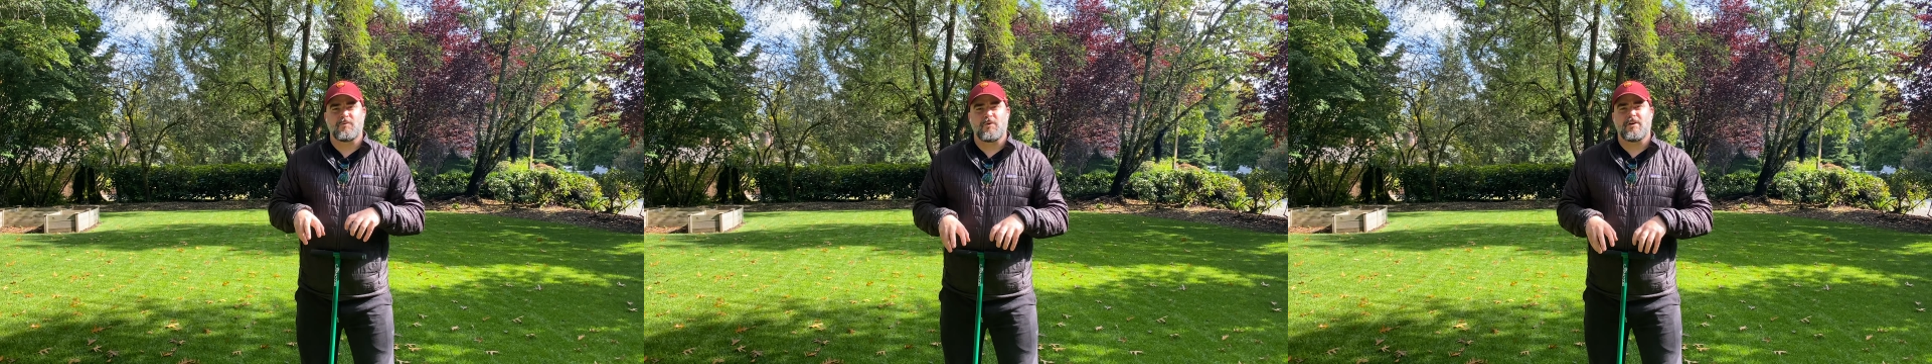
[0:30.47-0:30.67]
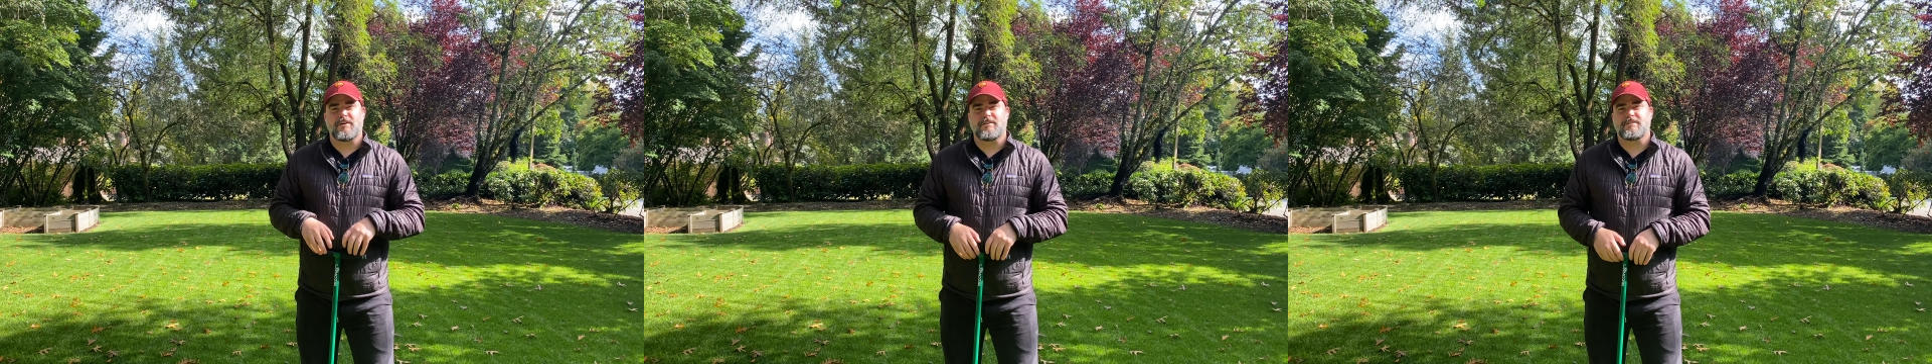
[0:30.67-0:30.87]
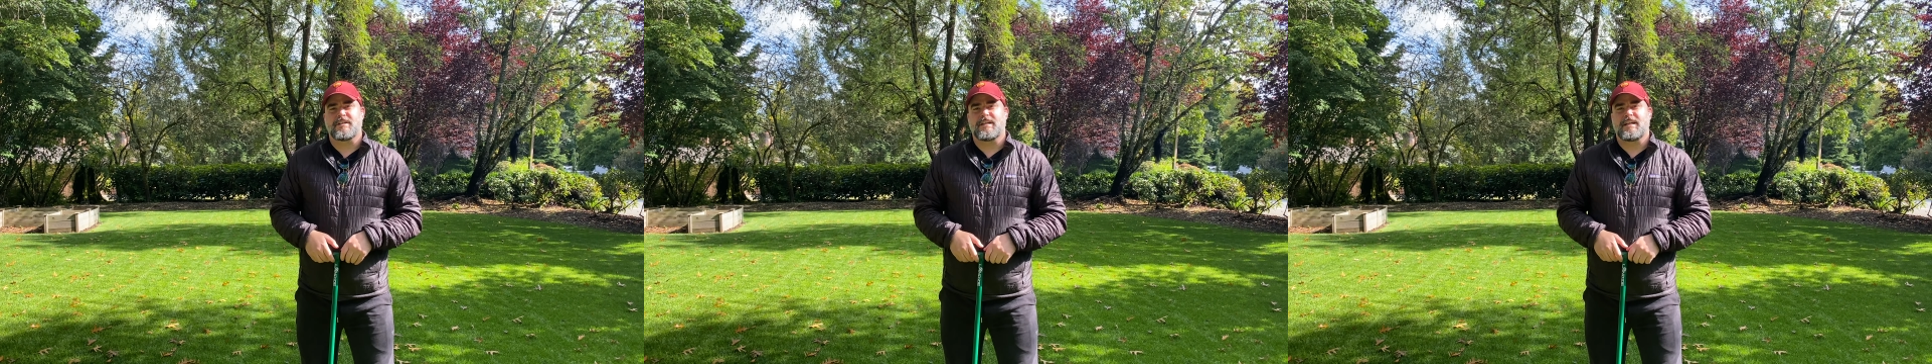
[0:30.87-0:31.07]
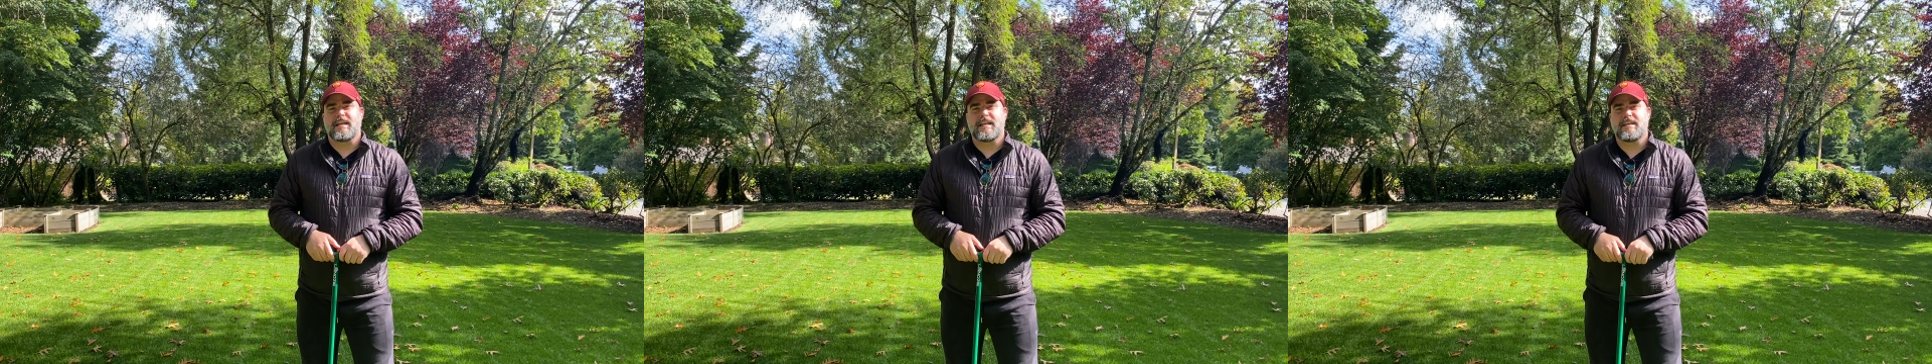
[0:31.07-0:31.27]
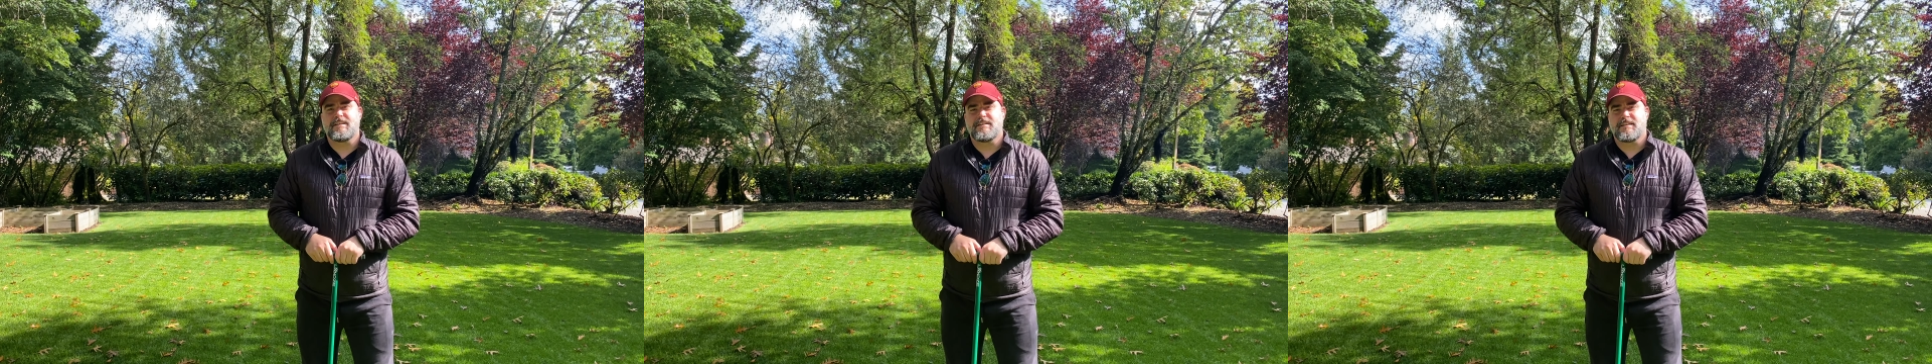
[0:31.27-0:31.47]
water to
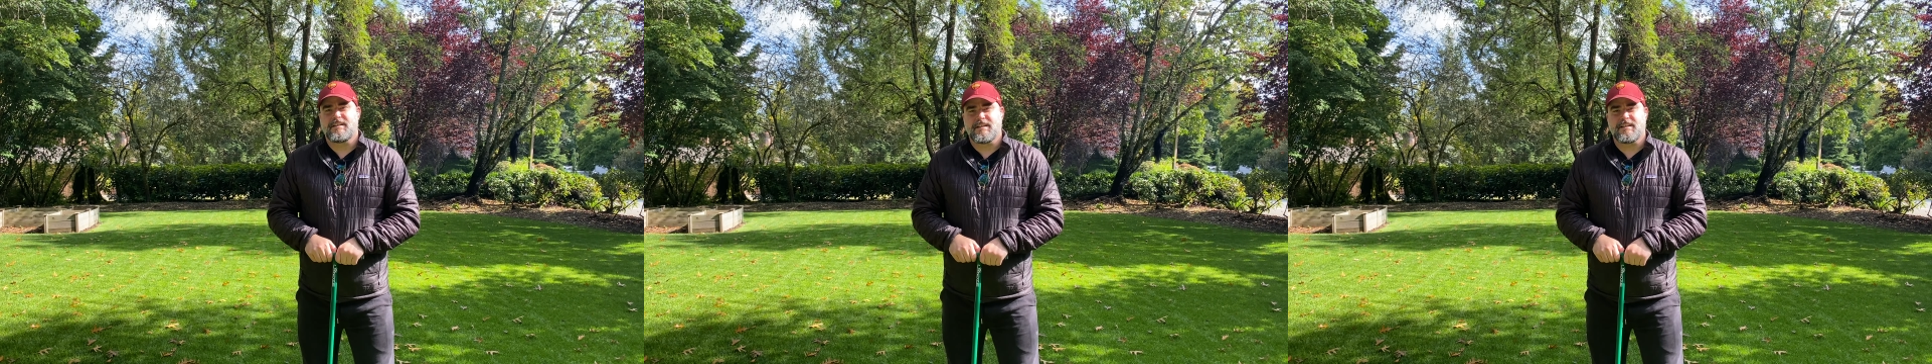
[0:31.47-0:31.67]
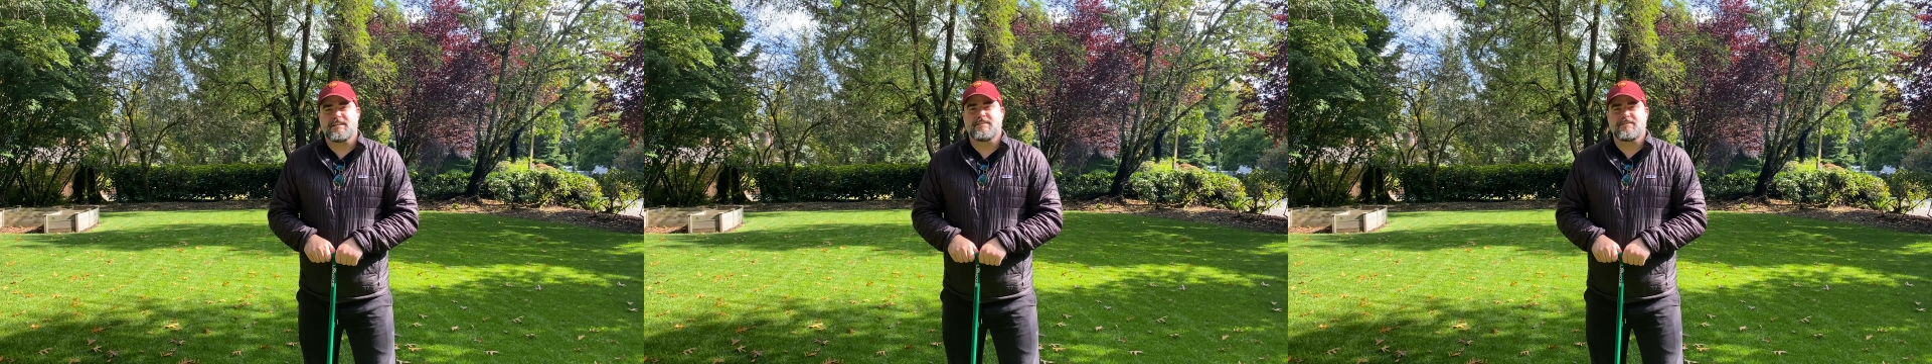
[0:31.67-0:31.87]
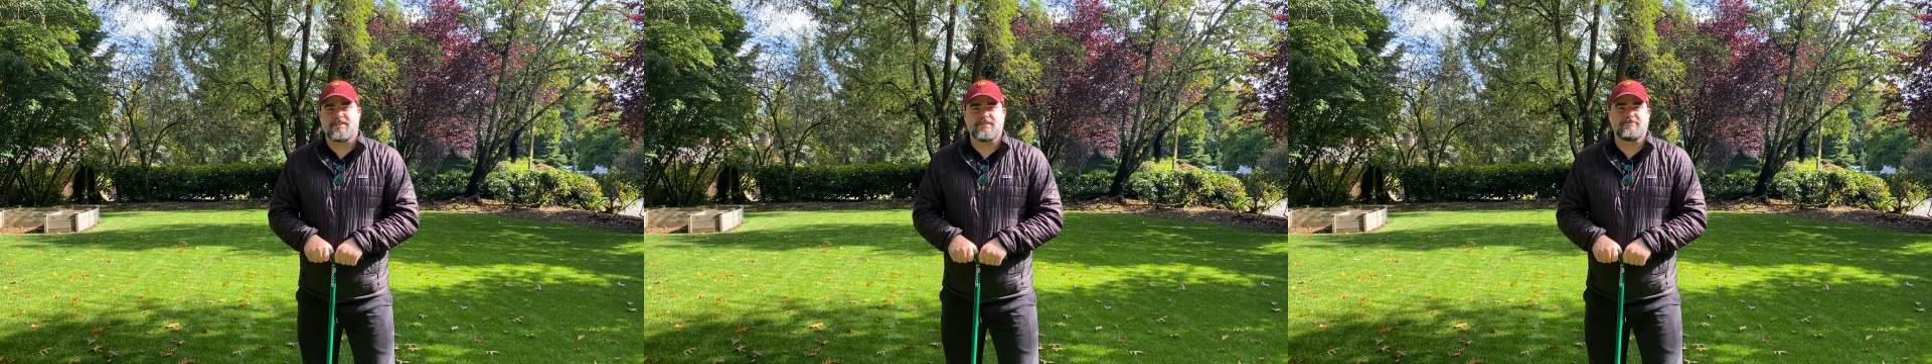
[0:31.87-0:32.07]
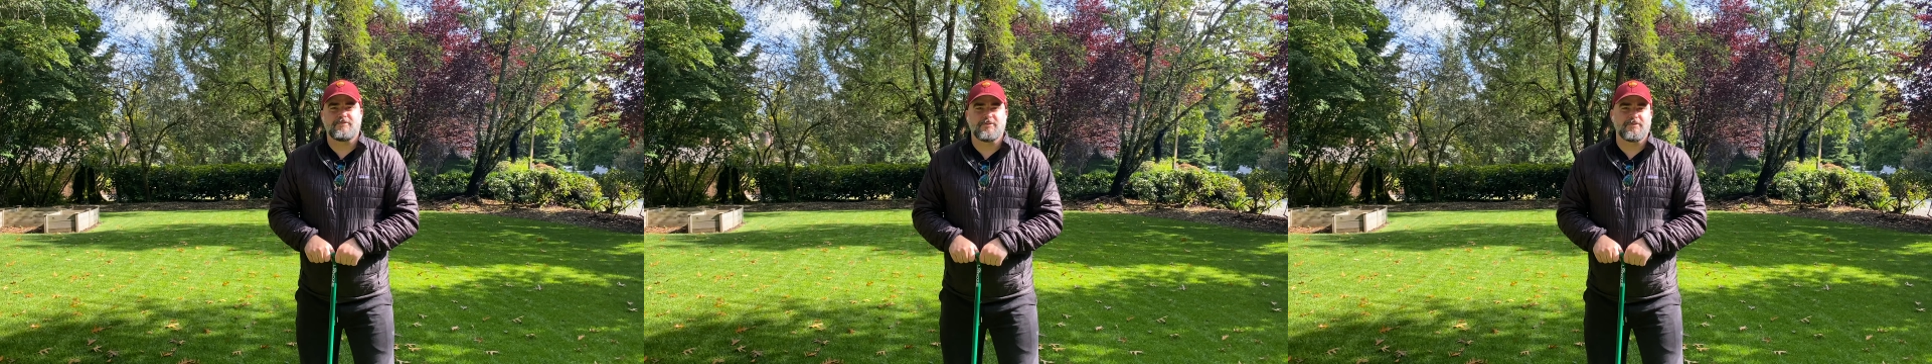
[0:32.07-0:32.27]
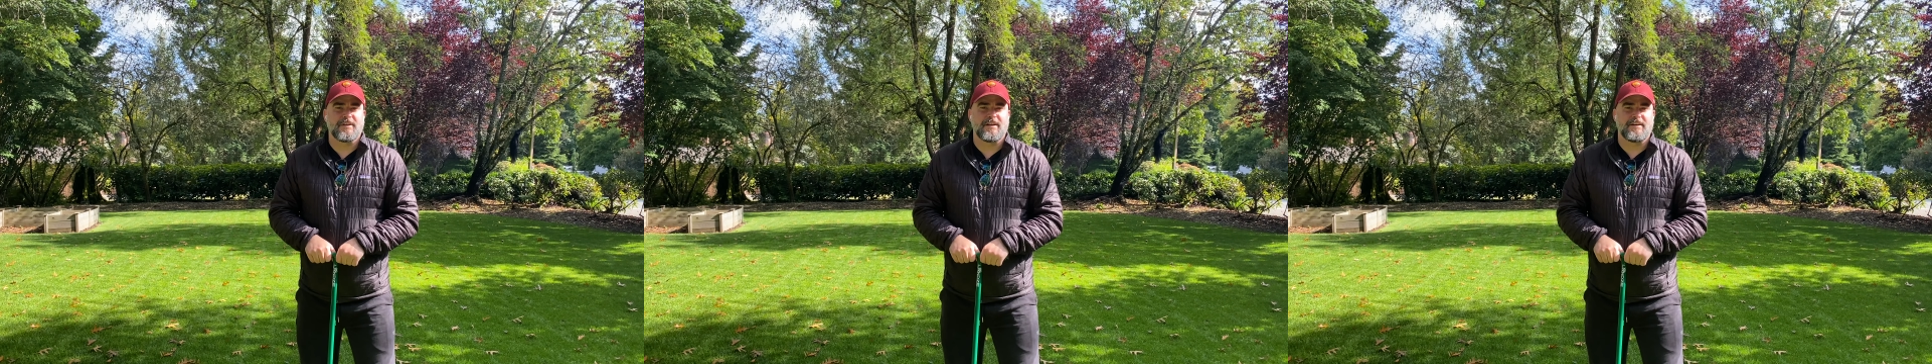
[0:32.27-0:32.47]
get into the
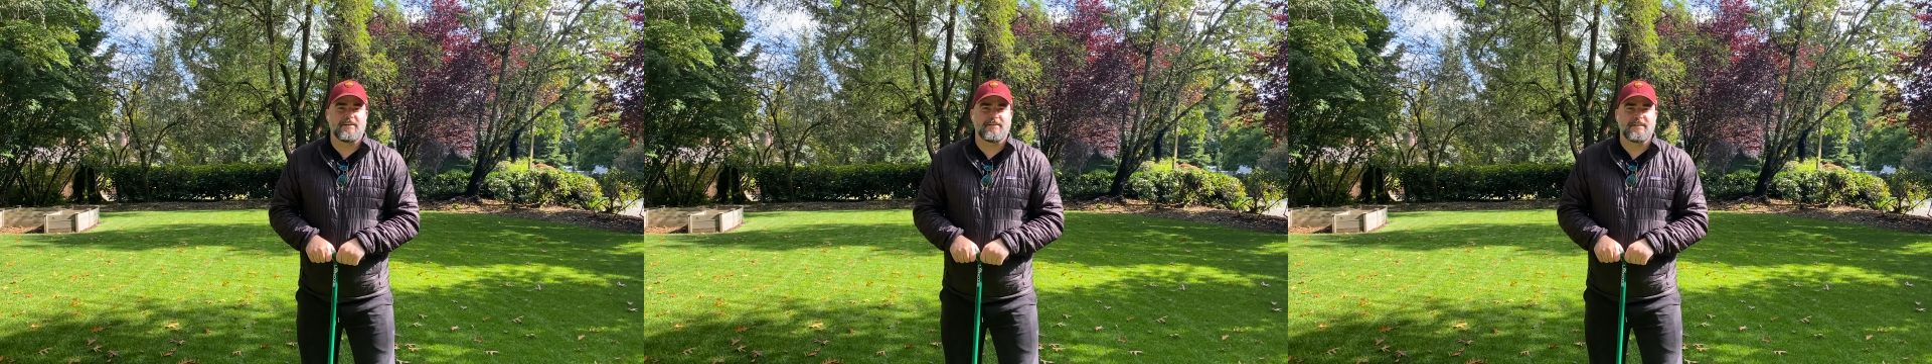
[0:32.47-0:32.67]
root layer.